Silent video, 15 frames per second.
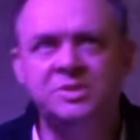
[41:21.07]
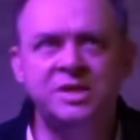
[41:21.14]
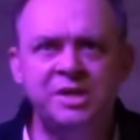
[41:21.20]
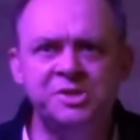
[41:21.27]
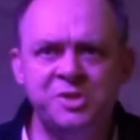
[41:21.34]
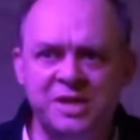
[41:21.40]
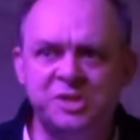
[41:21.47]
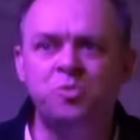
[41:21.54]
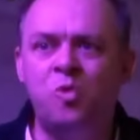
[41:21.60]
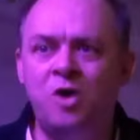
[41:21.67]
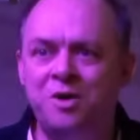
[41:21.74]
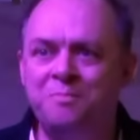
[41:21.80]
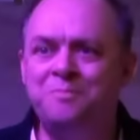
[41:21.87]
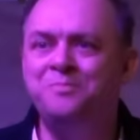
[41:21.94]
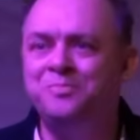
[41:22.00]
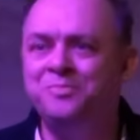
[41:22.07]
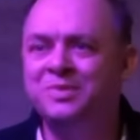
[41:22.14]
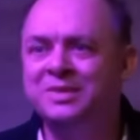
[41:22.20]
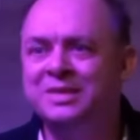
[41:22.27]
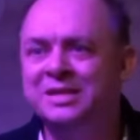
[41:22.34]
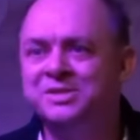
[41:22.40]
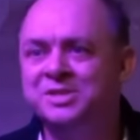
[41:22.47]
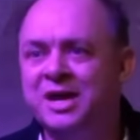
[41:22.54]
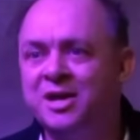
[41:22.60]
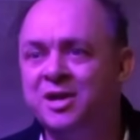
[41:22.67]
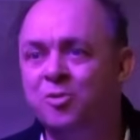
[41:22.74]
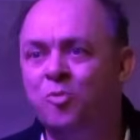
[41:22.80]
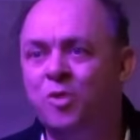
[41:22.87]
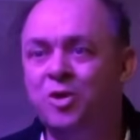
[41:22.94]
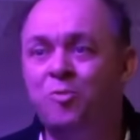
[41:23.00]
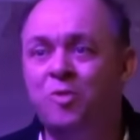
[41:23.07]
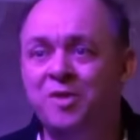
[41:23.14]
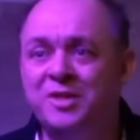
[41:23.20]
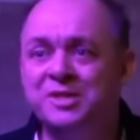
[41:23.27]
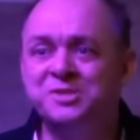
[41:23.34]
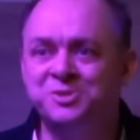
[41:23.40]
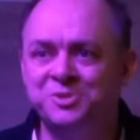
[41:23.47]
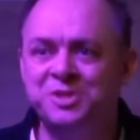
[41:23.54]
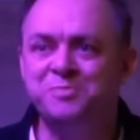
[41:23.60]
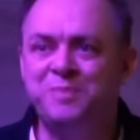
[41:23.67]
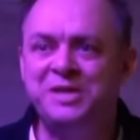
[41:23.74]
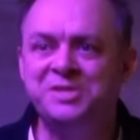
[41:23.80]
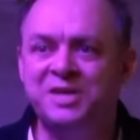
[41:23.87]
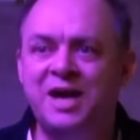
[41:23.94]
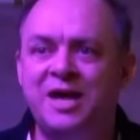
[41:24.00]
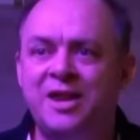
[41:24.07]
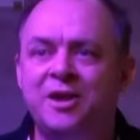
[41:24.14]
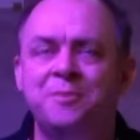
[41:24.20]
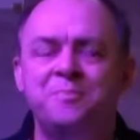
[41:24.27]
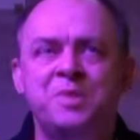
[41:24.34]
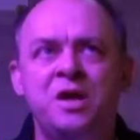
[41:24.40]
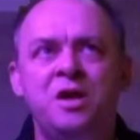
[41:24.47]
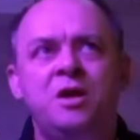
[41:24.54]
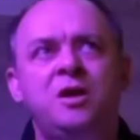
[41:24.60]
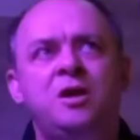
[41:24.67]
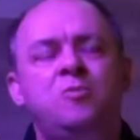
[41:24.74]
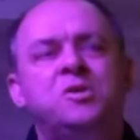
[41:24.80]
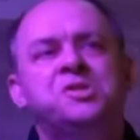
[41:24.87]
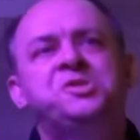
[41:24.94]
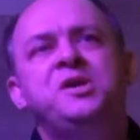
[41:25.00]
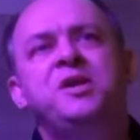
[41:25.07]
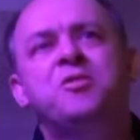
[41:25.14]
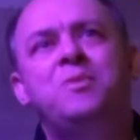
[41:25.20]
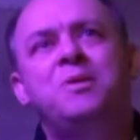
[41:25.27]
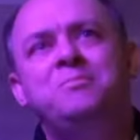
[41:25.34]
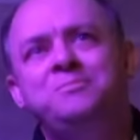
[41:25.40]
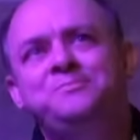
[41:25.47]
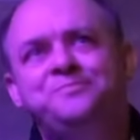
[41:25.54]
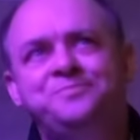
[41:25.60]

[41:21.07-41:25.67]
Okay, so that's one. That's Heidegger one oh one. That's, that's basic Heidegger. What's the other one?